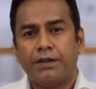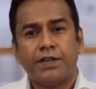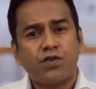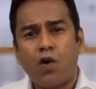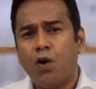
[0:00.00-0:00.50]

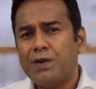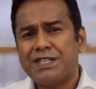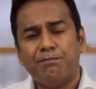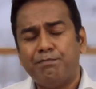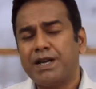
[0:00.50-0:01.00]
There's always
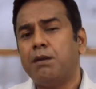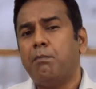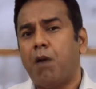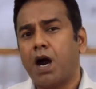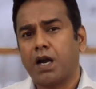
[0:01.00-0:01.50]
a bigger
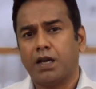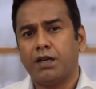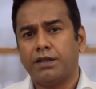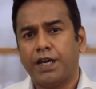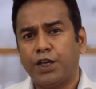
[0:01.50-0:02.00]

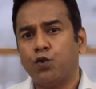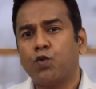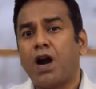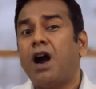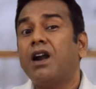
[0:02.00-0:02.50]
market that
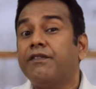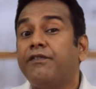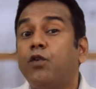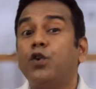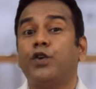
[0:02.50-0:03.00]
you can't
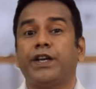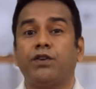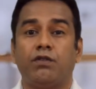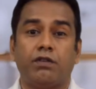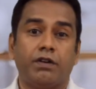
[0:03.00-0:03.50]
afford to
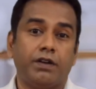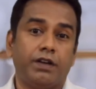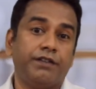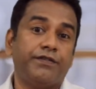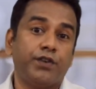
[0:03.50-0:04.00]
ignore
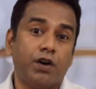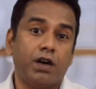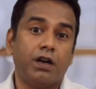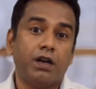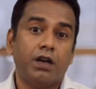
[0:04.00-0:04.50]
if you
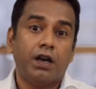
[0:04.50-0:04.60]
are